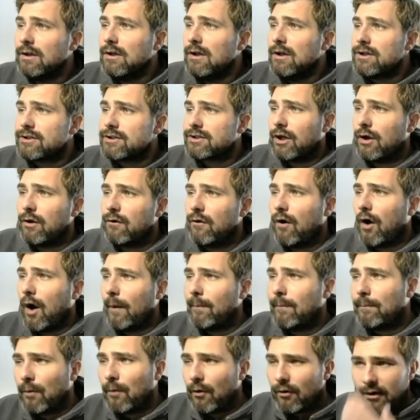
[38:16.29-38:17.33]
So,
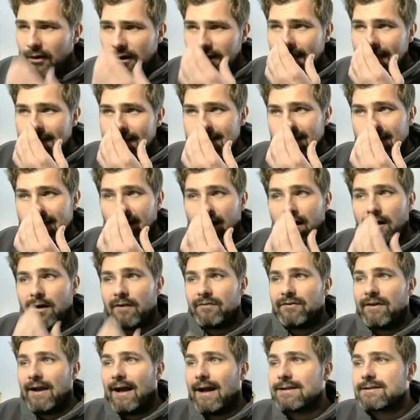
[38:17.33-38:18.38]
Hyperborean is a card
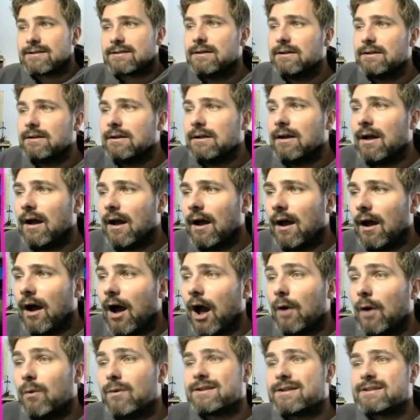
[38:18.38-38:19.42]
that I
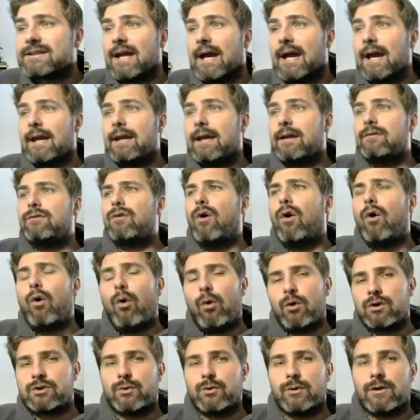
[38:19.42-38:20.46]
would say not
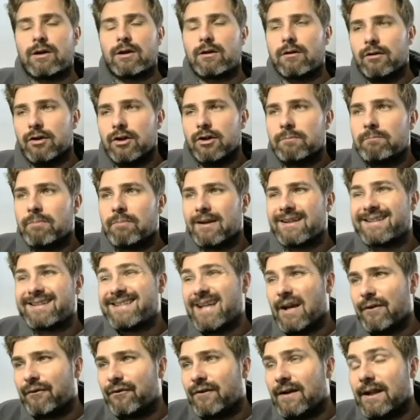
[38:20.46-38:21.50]
auto-include, but
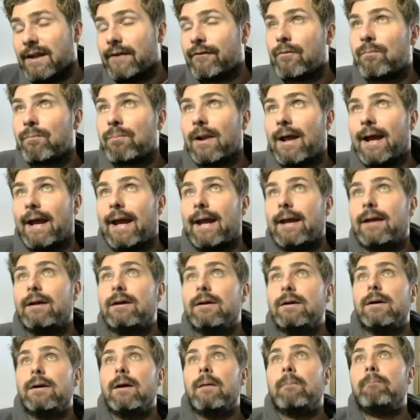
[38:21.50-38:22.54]
definitely if you're playing
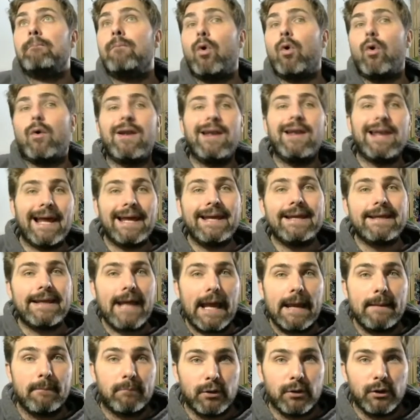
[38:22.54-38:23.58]
more
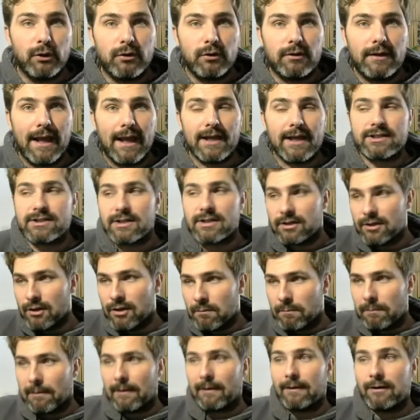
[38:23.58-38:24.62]
late-game blue decks,
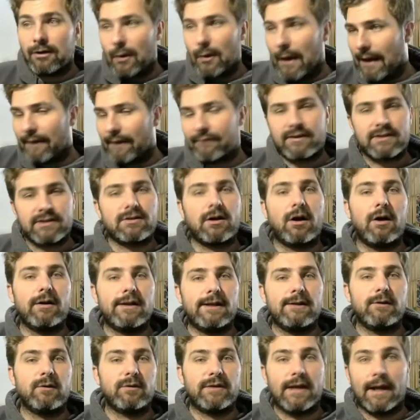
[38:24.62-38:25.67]
you have this card in
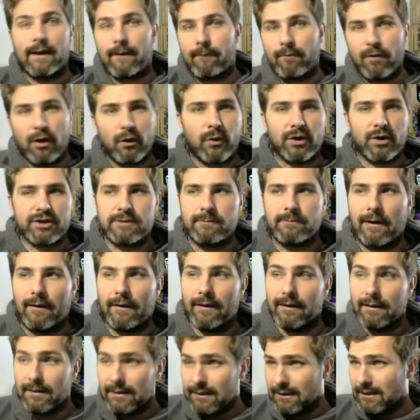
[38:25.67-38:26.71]
your deck, no question about
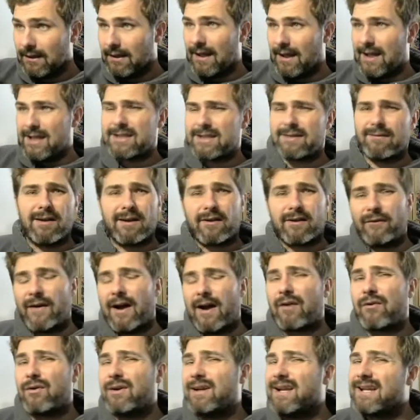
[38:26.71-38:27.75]
it. In something like a
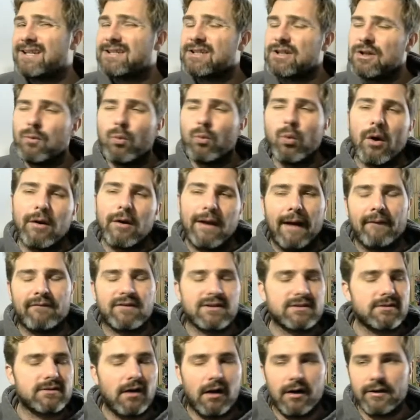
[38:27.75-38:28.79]
Valkyrie list, you won't have this
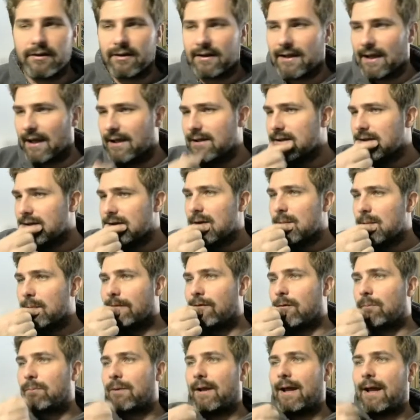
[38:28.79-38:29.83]
card, okay? But if
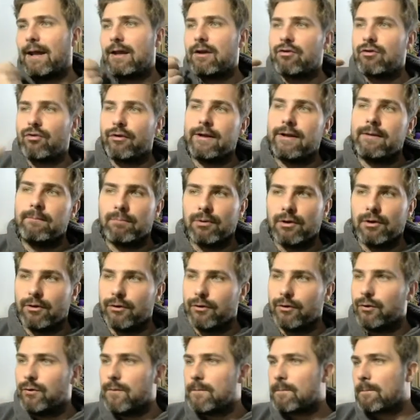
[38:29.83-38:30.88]
you're playing
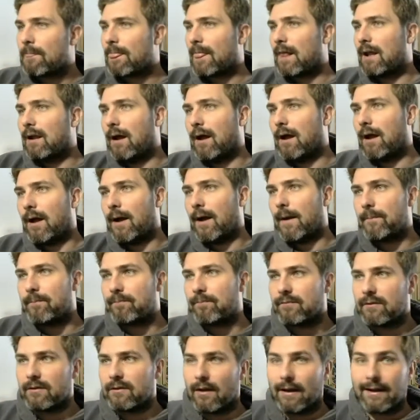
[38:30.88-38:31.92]
green-blue,
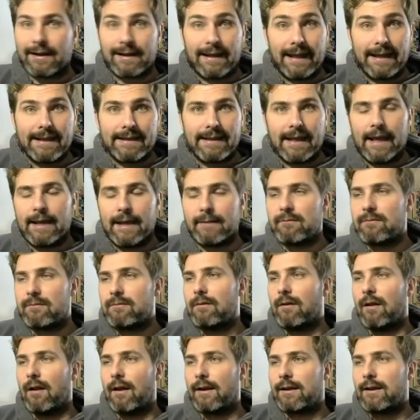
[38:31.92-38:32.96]
like late-game,
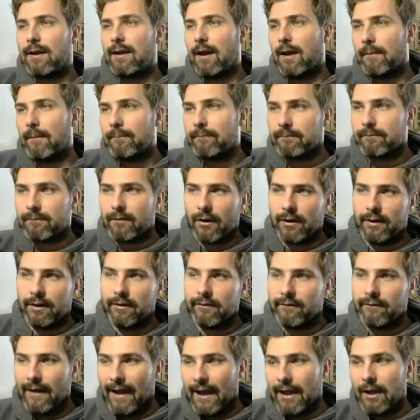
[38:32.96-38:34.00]
like kind
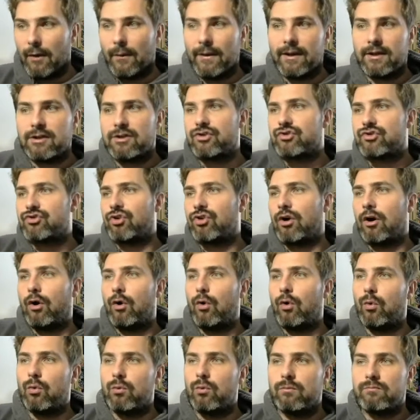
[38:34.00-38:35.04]
of AoE
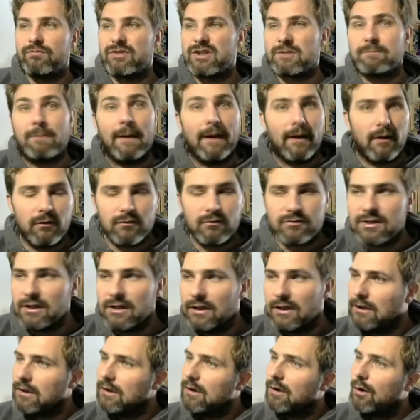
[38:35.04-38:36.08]
control spells,
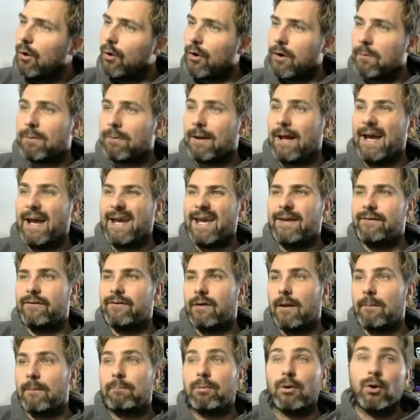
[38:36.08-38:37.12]
or you're playing even
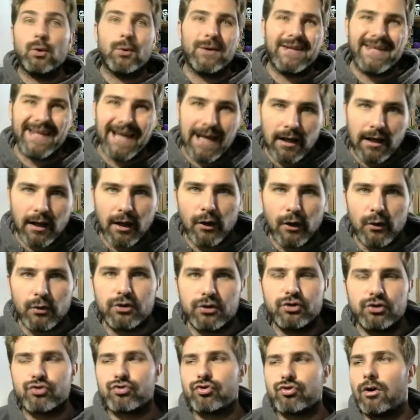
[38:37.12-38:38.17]
like blue-yellow
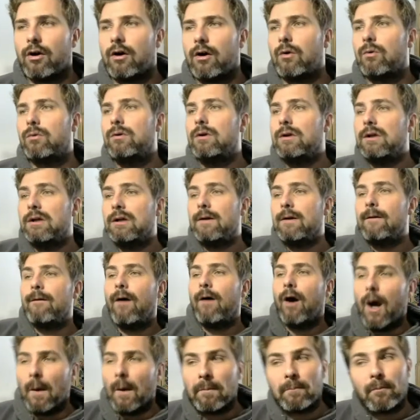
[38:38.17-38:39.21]
control,
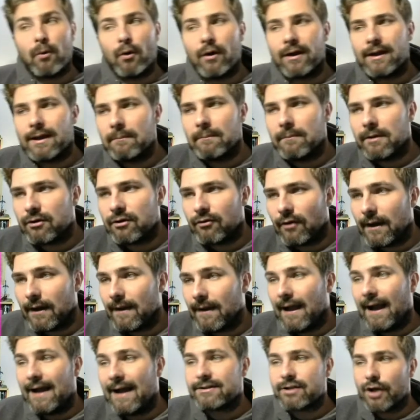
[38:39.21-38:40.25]
Hyperborean can be great. It
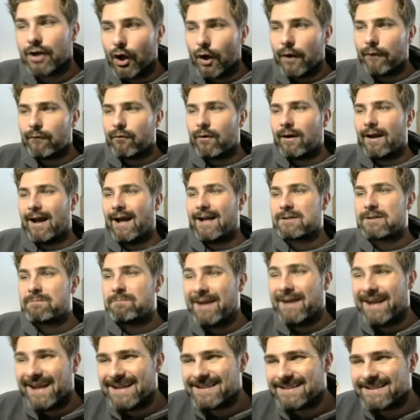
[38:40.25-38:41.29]
has overrun, it has
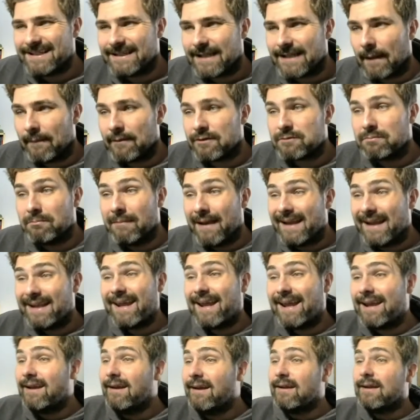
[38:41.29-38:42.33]
piercing damage,
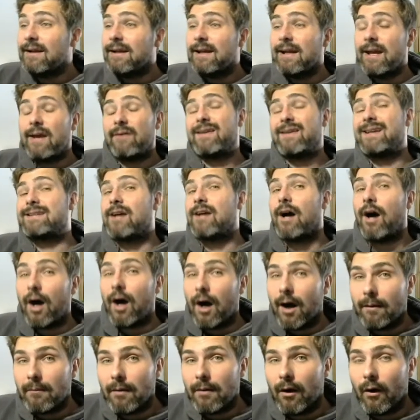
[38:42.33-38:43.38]
meaning if there's
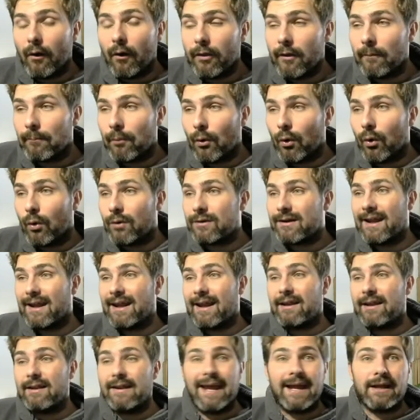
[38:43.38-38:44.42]
armor on the board,
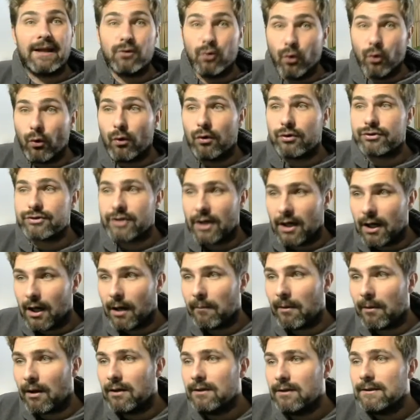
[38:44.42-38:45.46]
it ignores
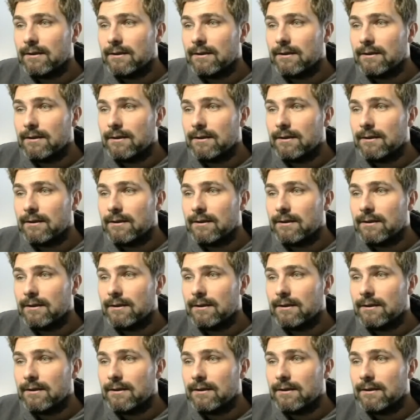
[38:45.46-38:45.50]
armor.